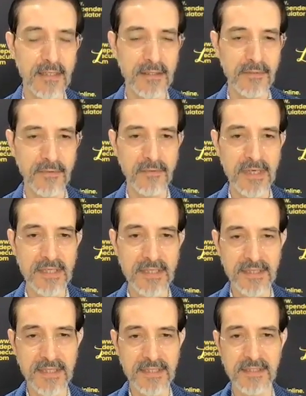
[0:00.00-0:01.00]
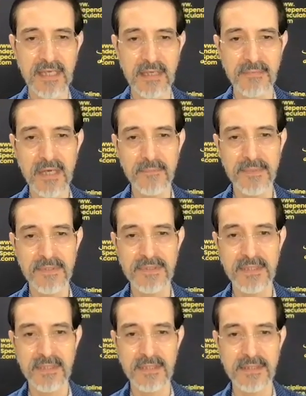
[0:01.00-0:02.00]
one of the things that came up is
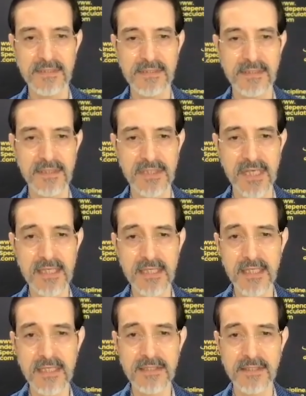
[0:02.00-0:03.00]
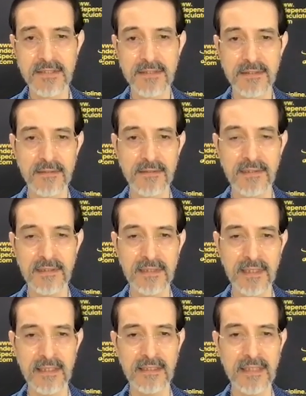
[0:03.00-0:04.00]
the Chinese and their
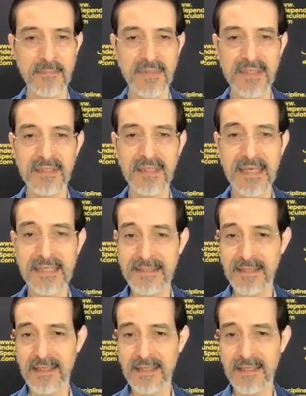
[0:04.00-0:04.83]
lepidolite.